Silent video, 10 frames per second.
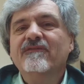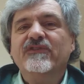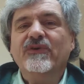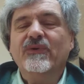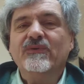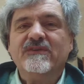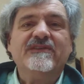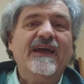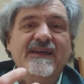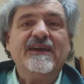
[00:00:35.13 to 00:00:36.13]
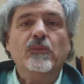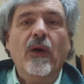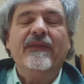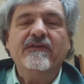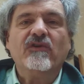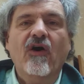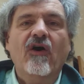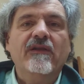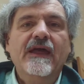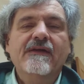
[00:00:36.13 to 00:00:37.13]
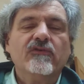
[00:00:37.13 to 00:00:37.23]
to take in what they've got.